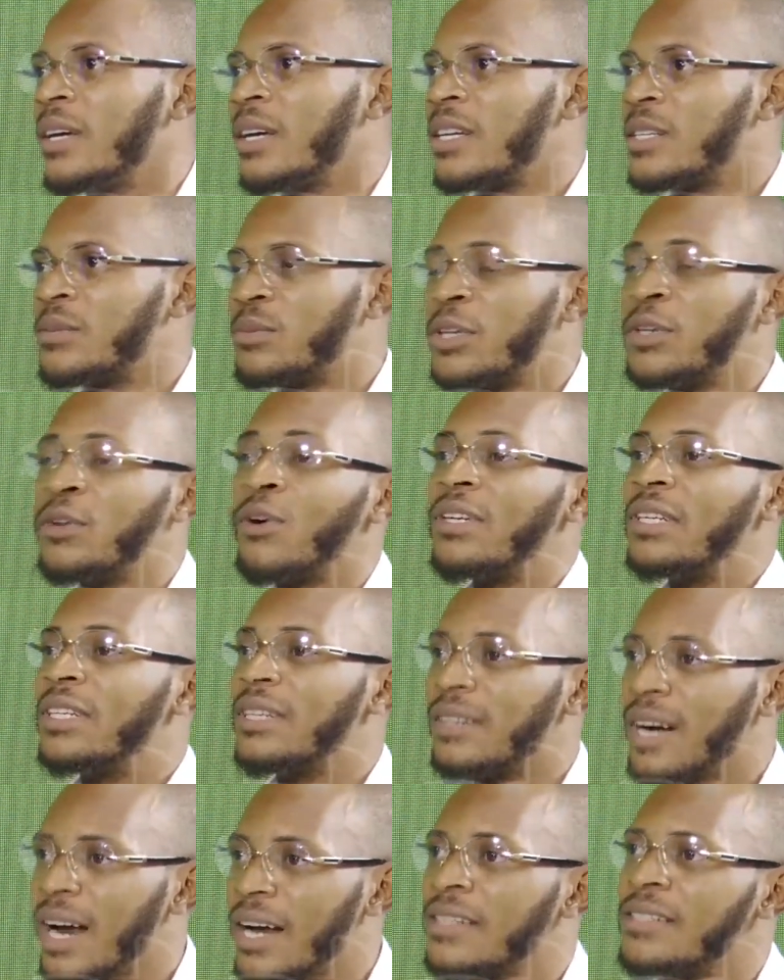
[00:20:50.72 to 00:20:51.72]
he has been on the
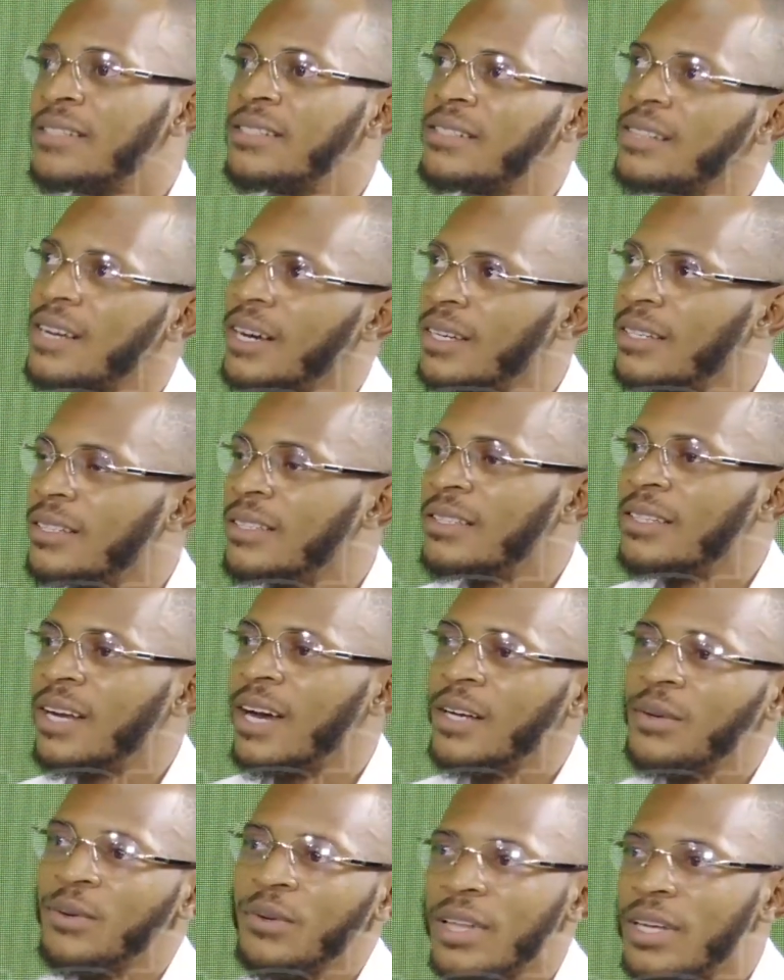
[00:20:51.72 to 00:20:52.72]
rise, and mm.
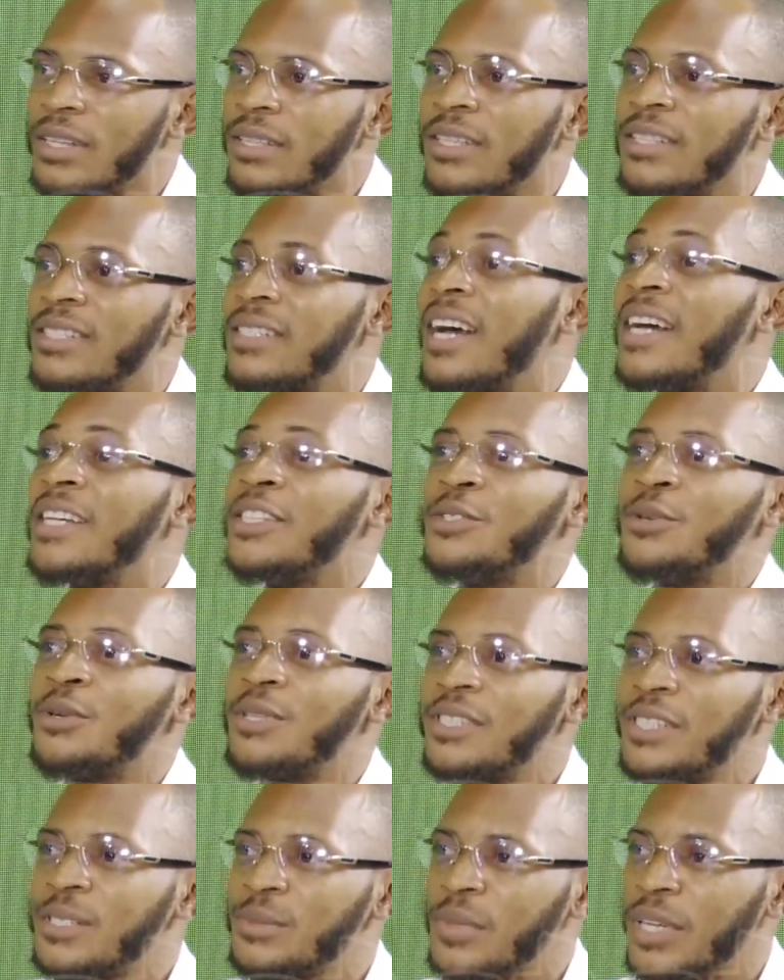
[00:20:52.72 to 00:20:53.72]
I know that the sky is
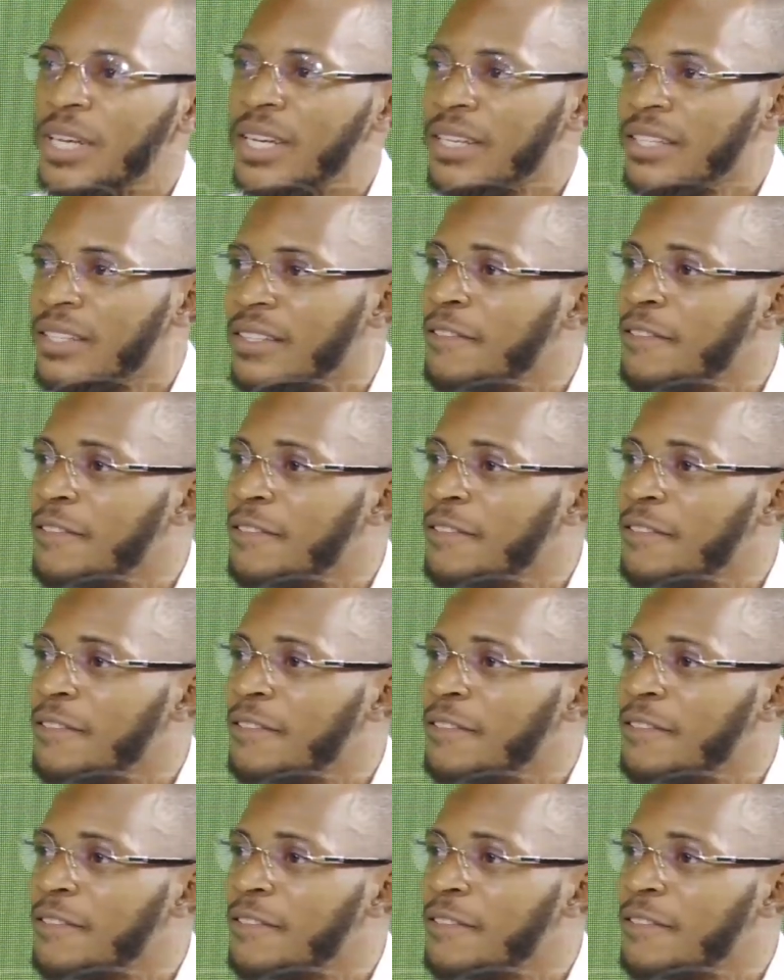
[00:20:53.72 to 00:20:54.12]
just his beginning.